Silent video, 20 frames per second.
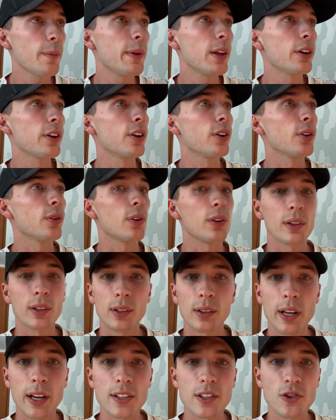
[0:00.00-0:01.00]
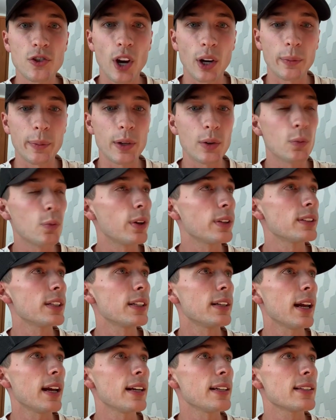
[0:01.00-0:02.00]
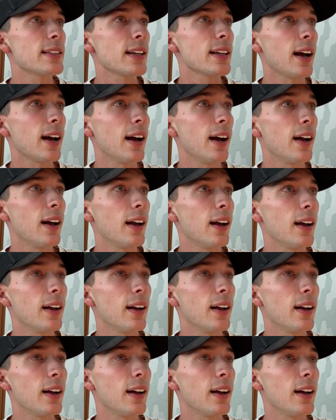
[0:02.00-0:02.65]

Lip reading: Who's familiar, ladies and gentlemen, with today's